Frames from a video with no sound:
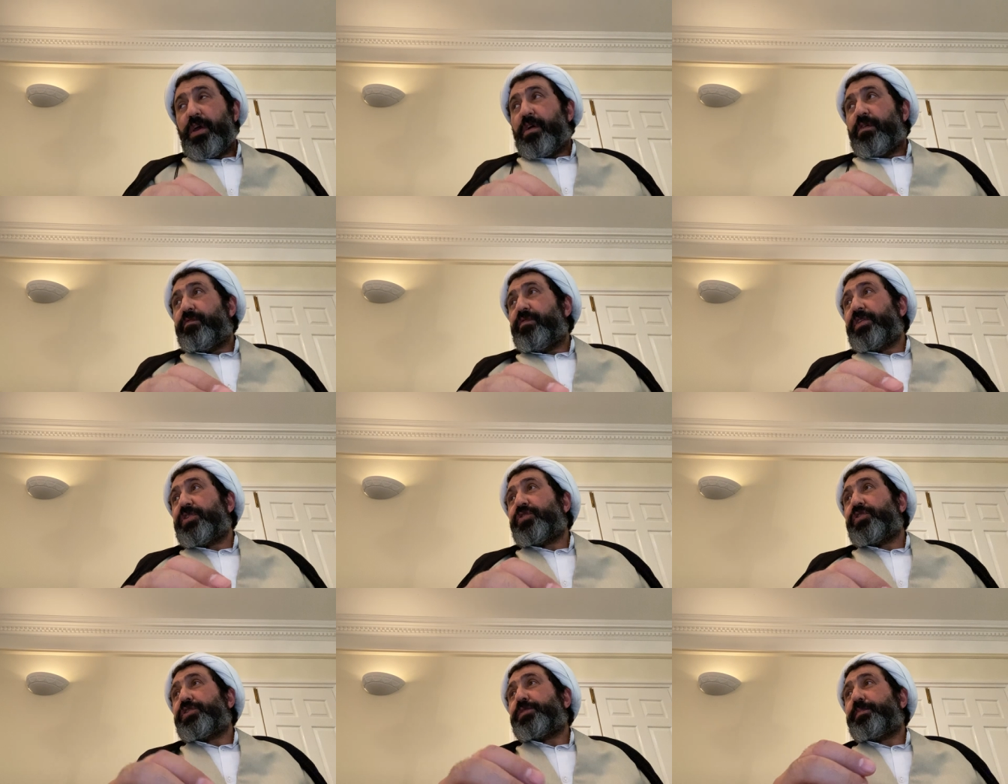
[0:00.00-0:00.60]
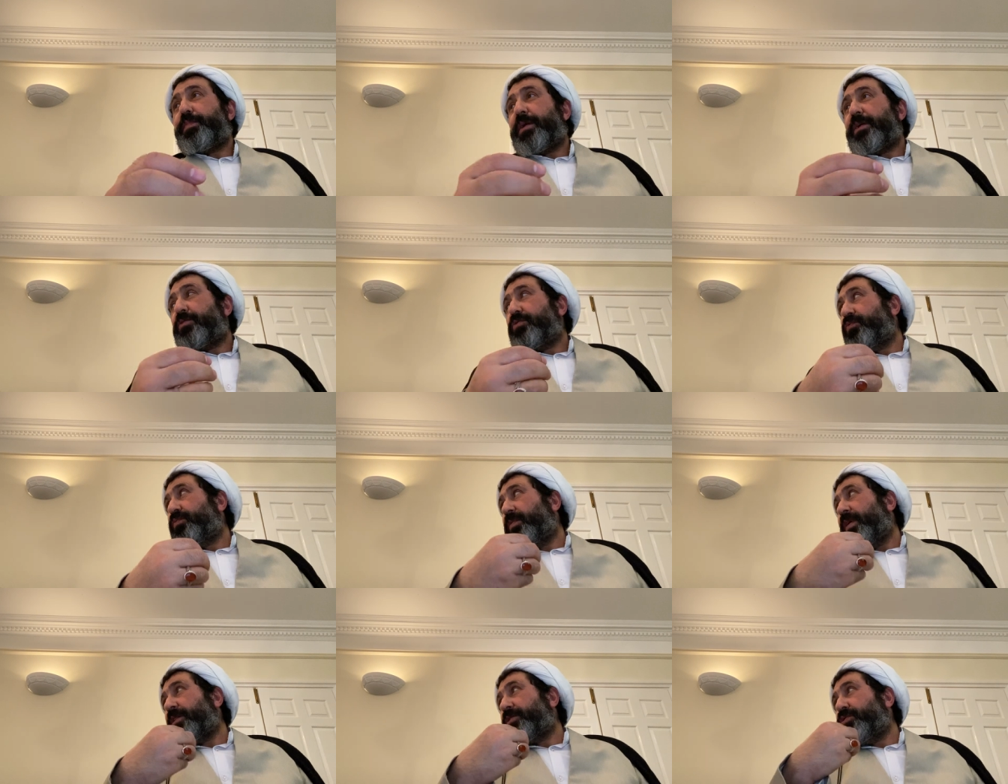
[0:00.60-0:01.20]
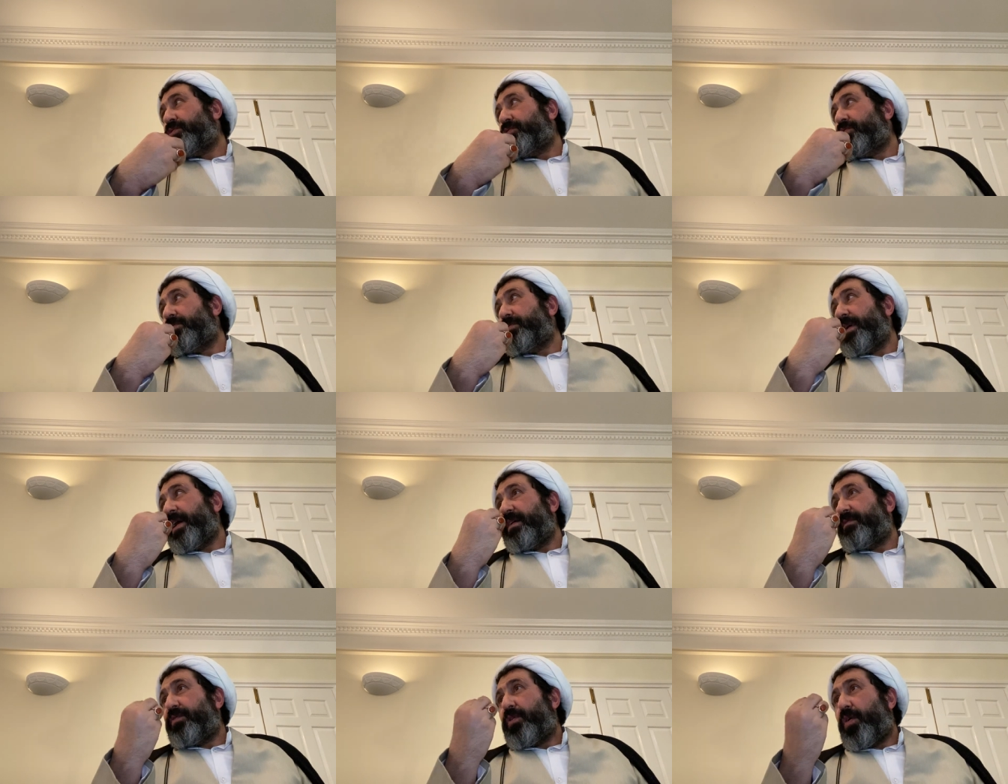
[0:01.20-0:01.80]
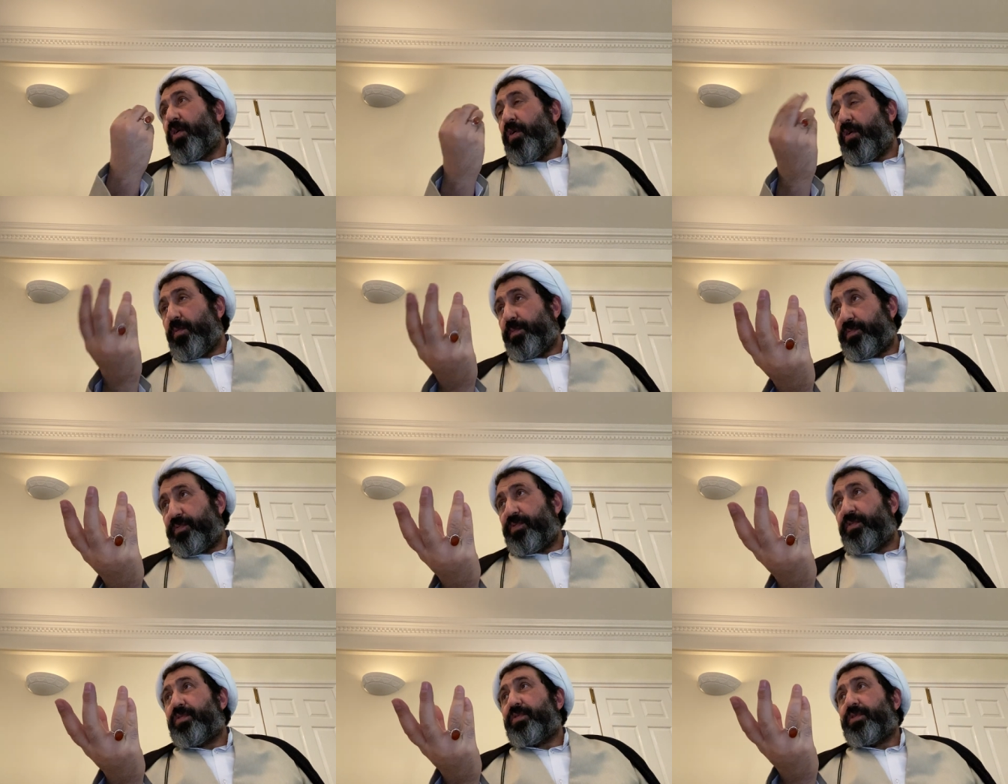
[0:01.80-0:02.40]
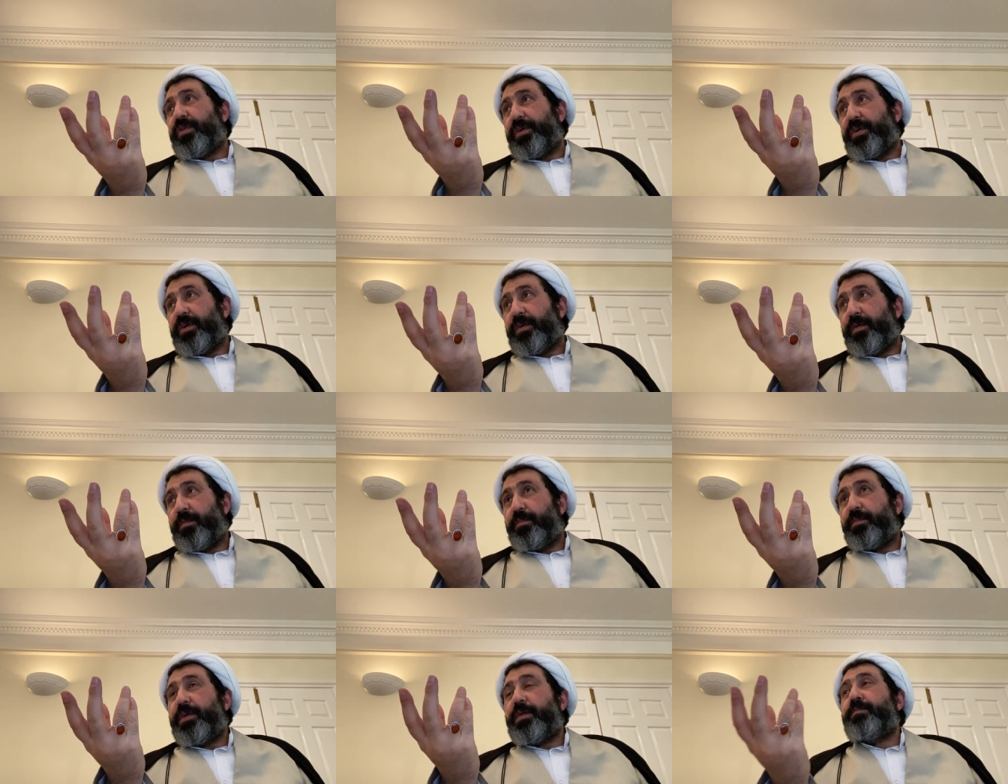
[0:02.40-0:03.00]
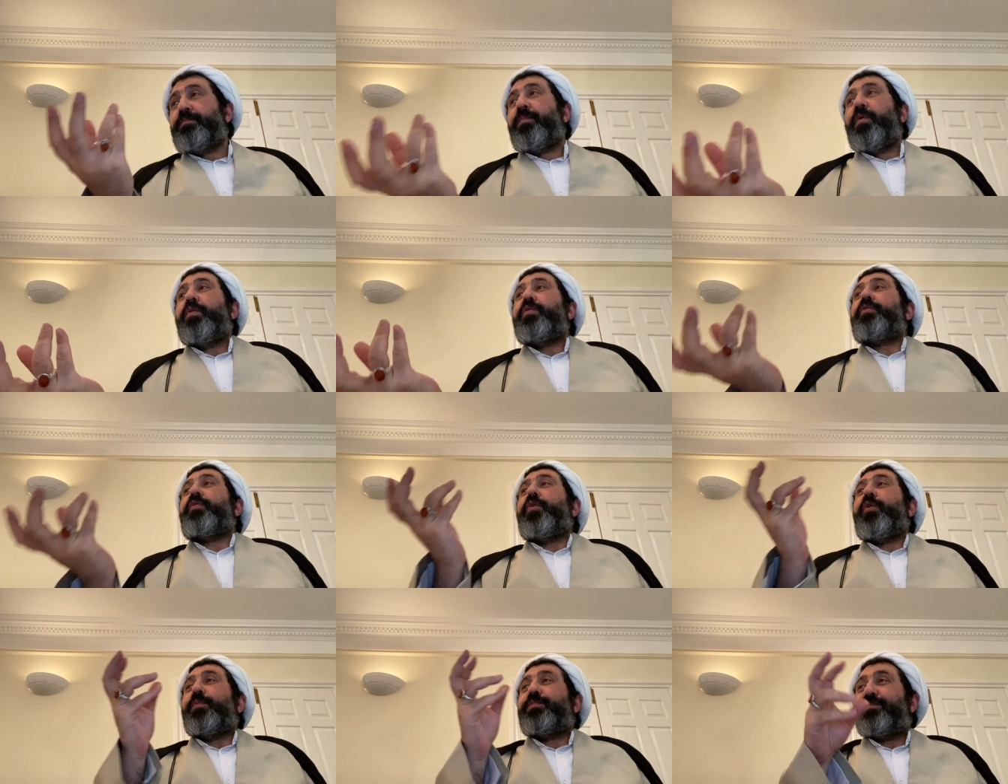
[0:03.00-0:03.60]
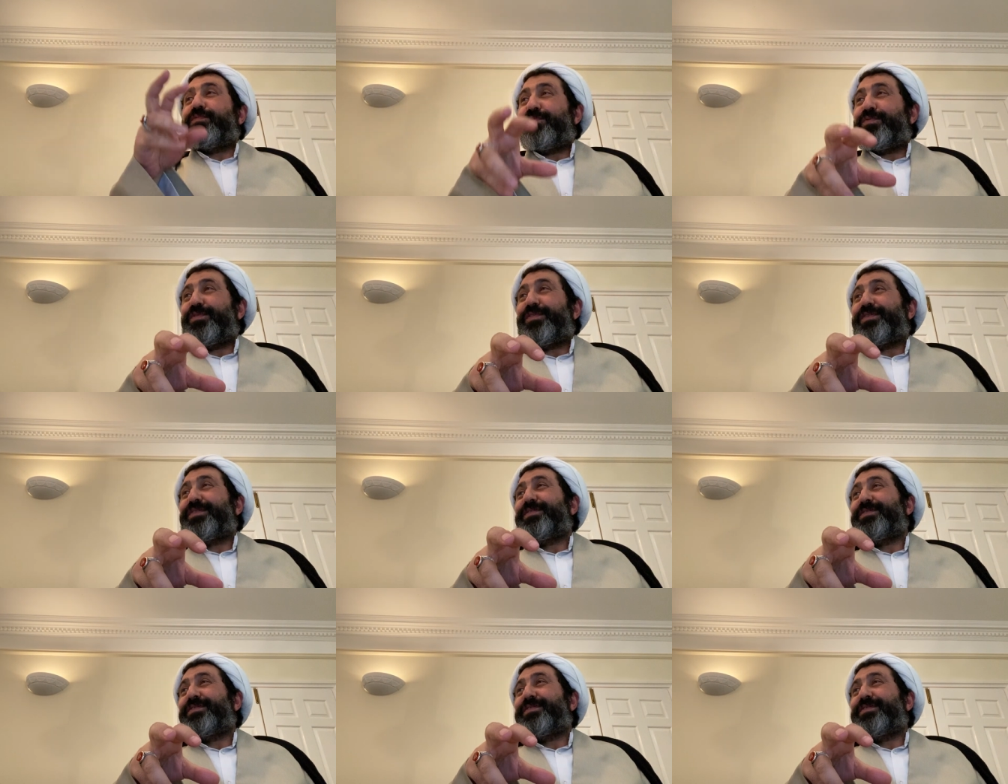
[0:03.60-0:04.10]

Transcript: With respect to what you don't have hope for, be more hopeful.